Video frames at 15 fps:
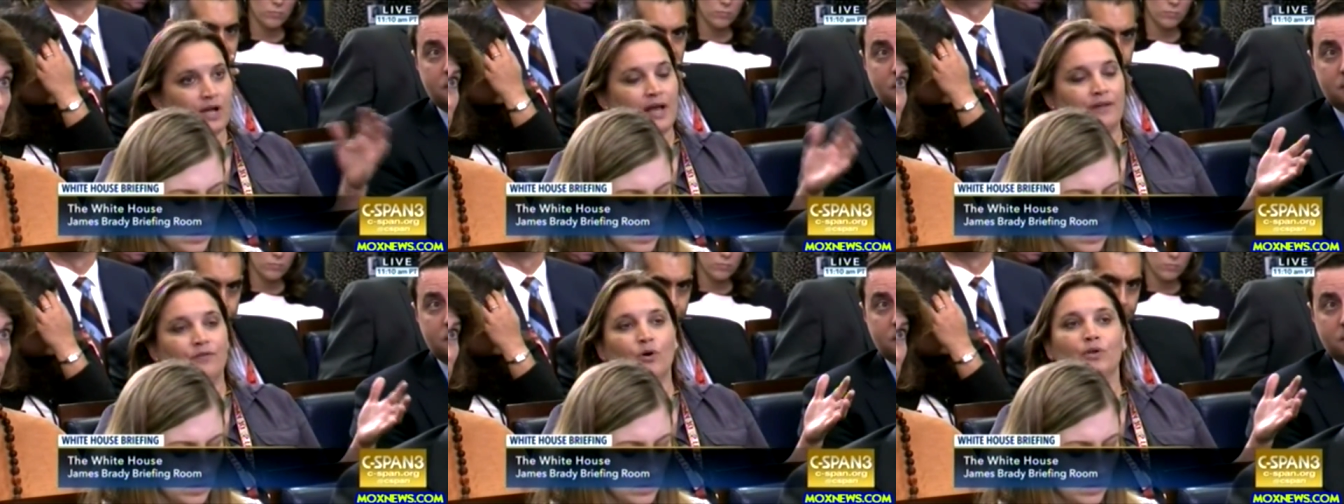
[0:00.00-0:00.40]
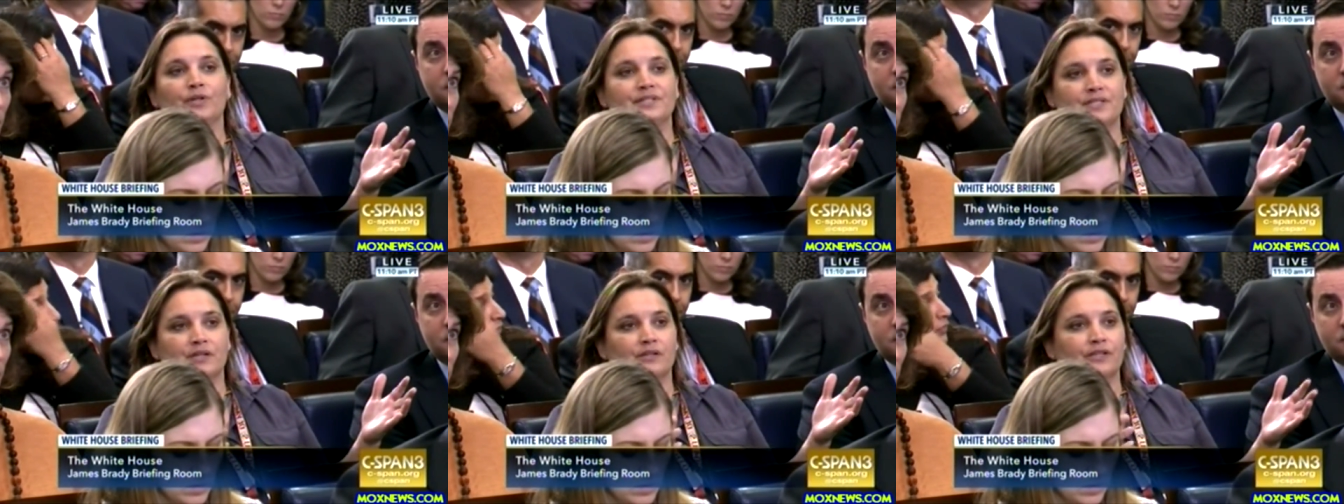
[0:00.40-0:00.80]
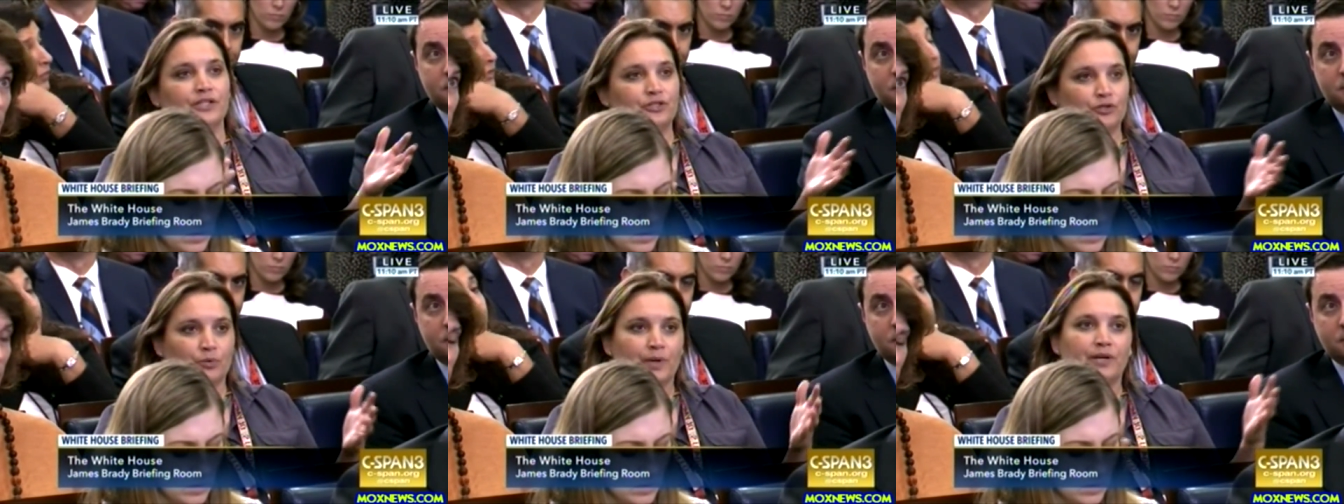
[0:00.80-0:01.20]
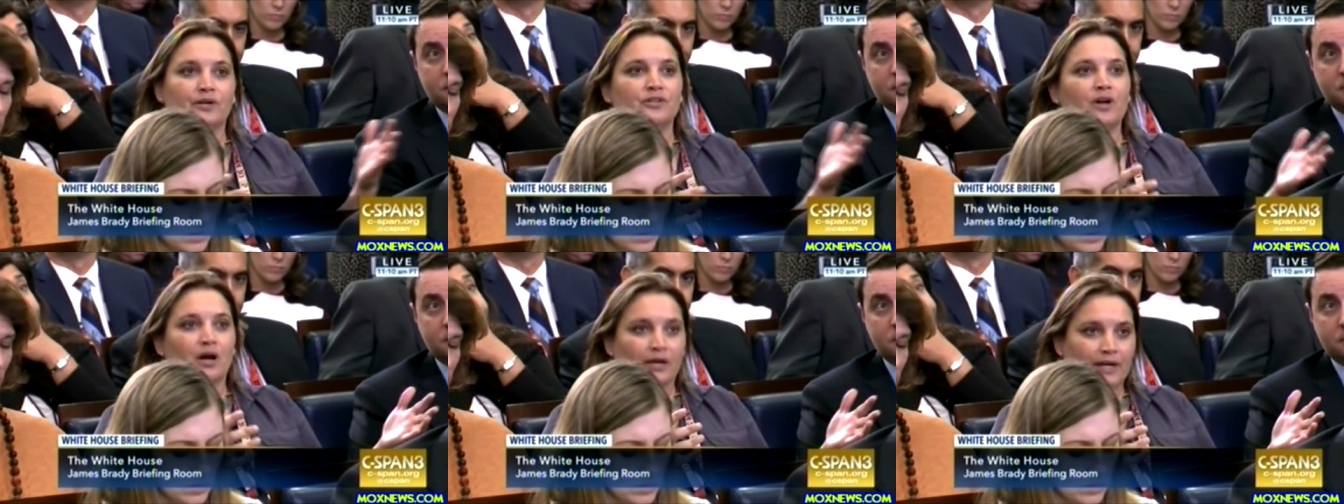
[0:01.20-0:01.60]
kind of holistically do what you're
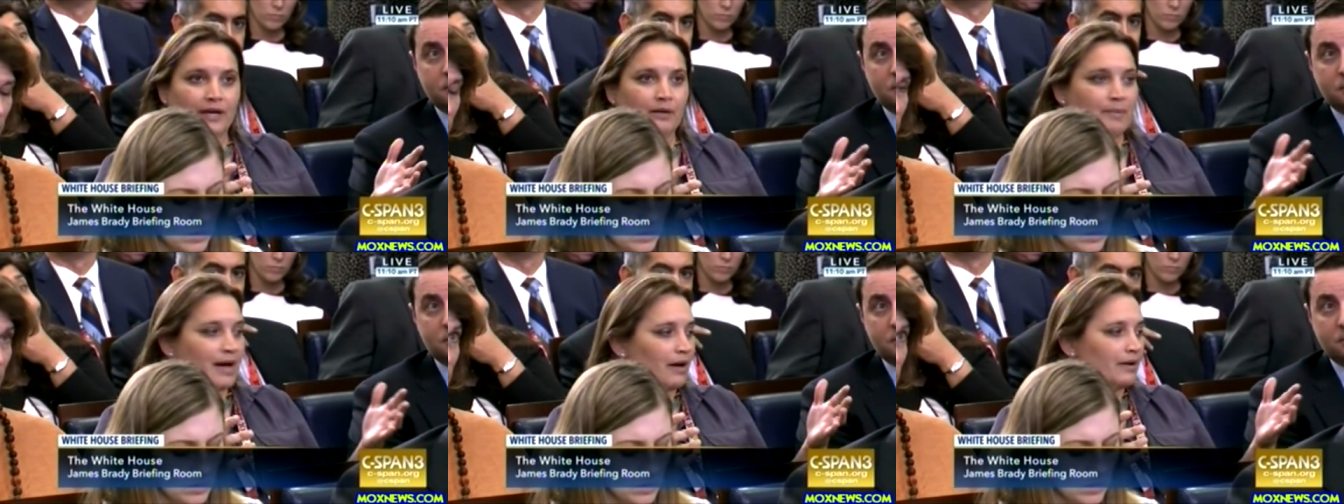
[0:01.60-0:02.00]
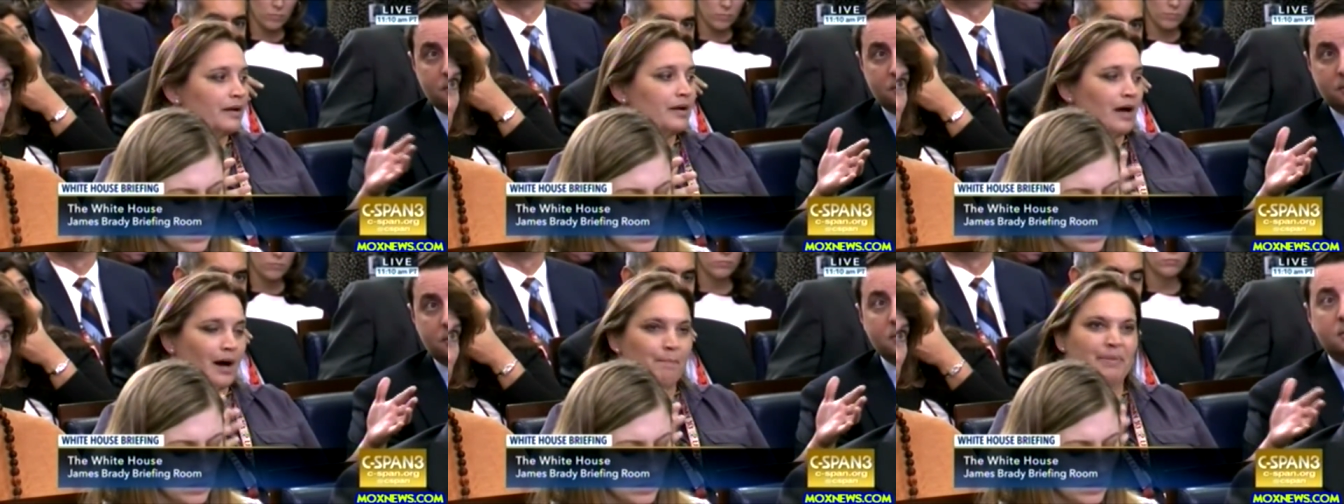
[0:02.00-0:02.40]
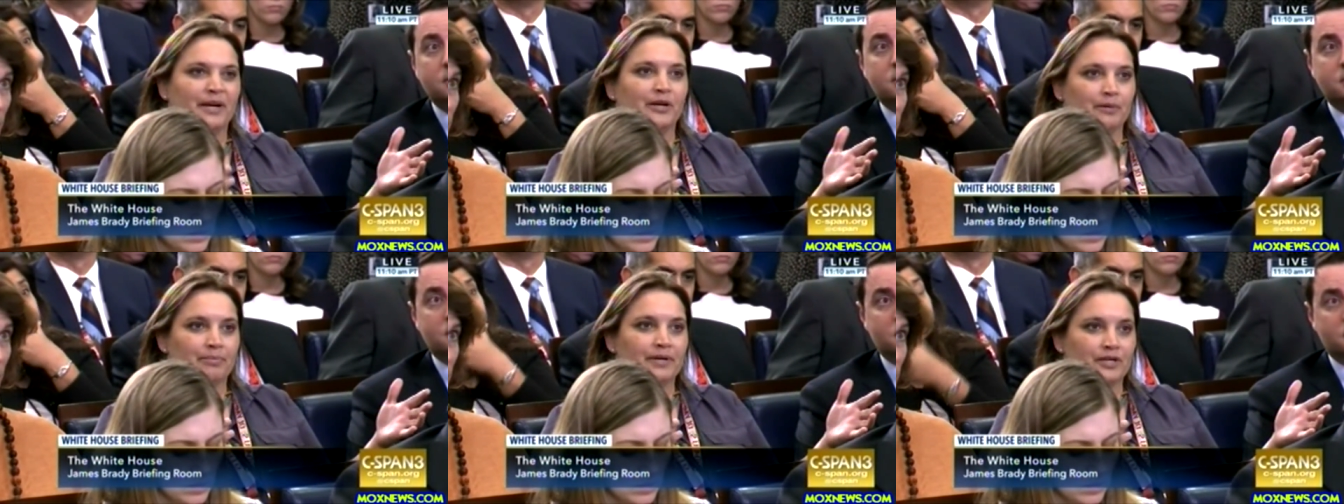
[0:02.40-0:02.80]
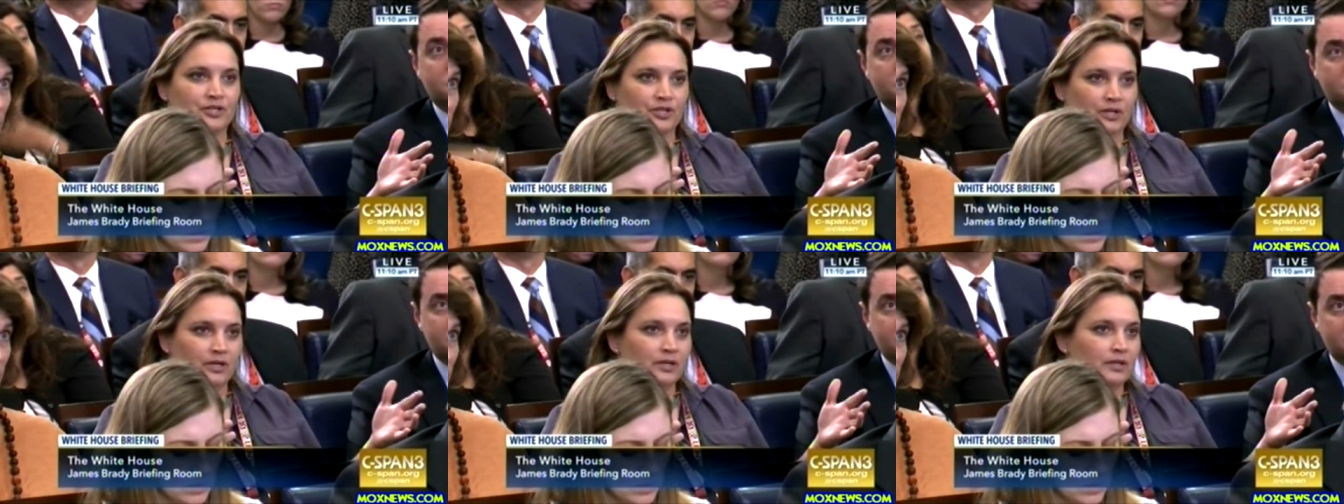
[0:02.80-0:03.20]
talking about, a bigger
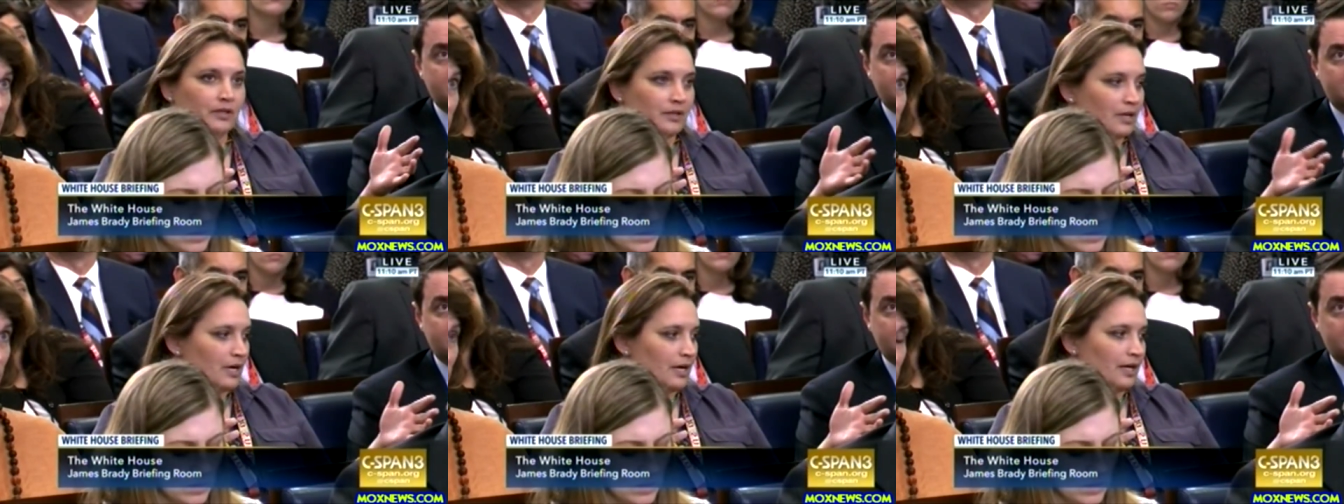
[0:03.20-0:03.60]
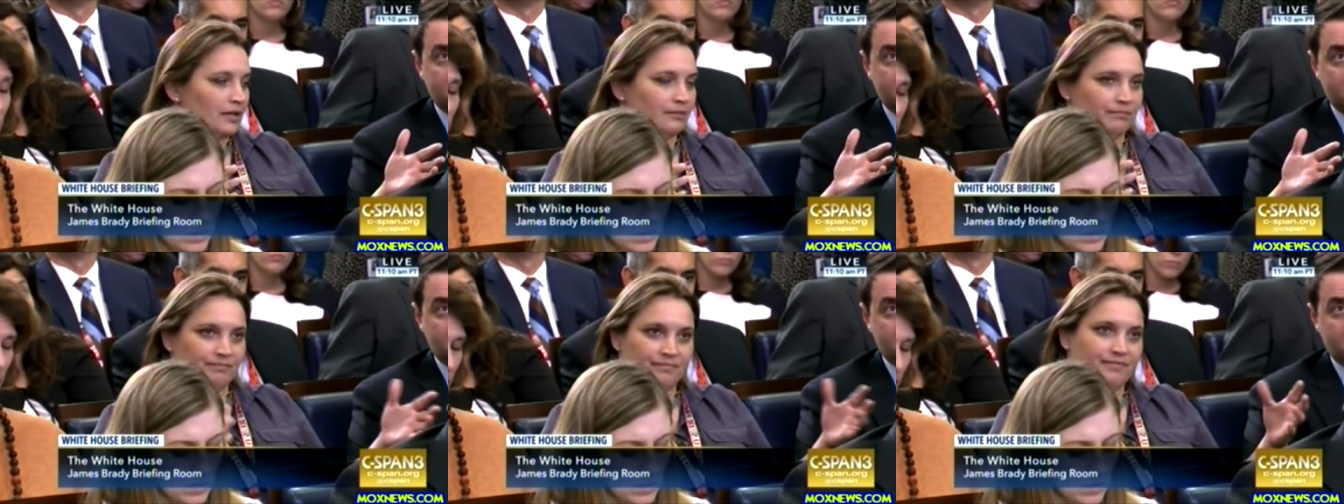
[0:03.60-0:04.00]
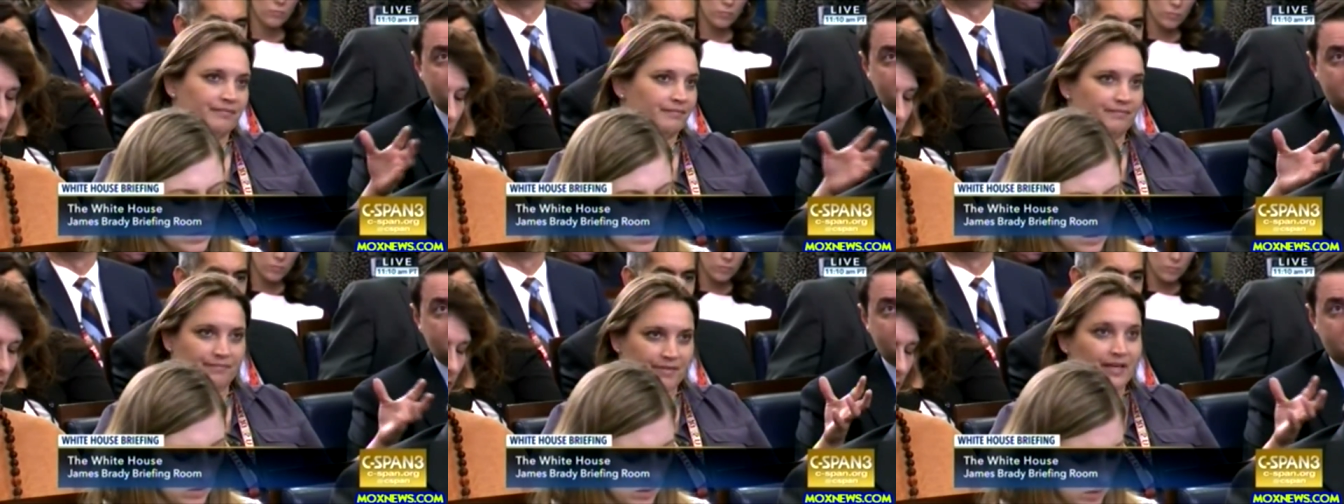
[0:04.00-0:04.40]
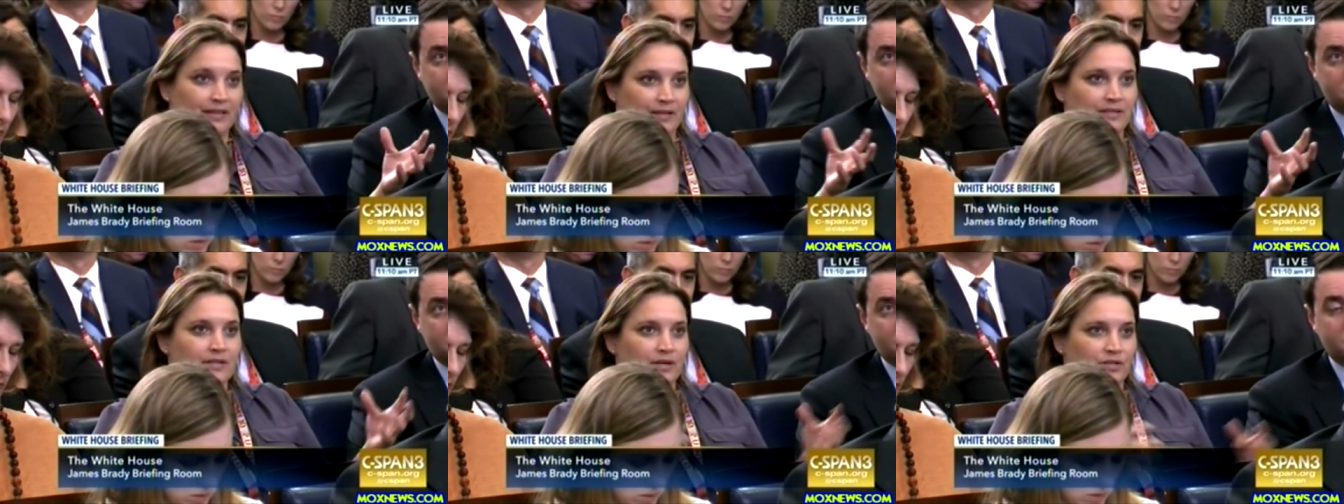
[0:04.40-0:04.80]
picture thing
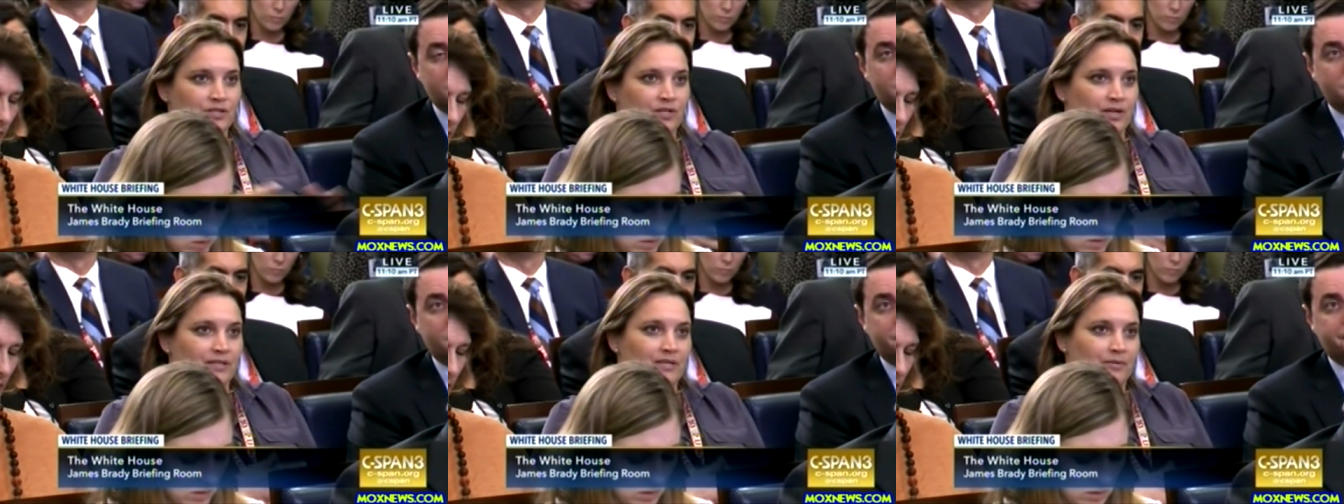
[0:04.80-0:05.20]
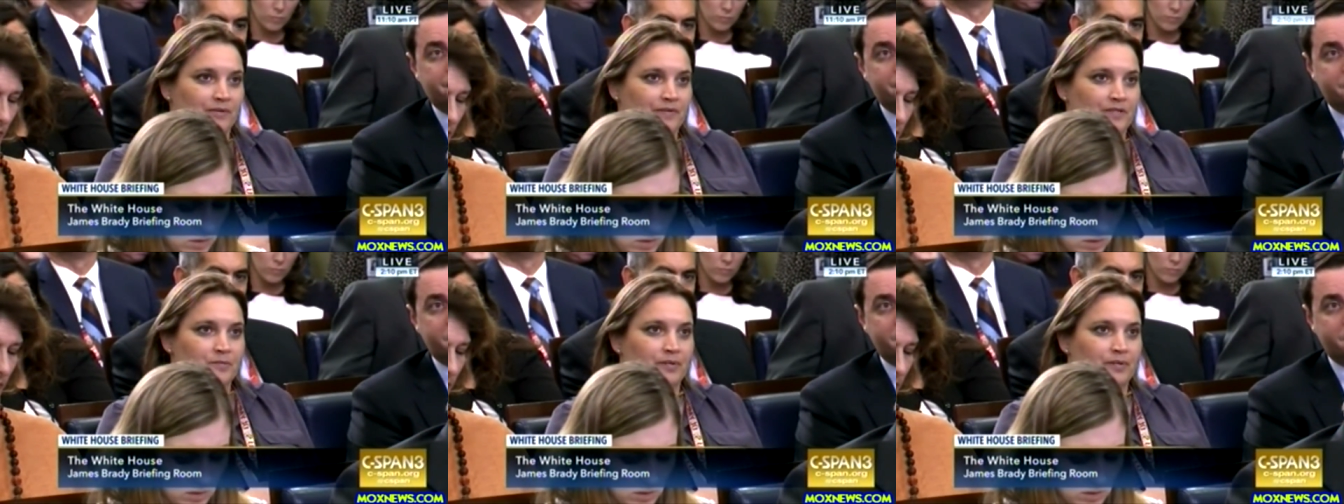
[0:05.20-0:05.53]
that touches on some of these?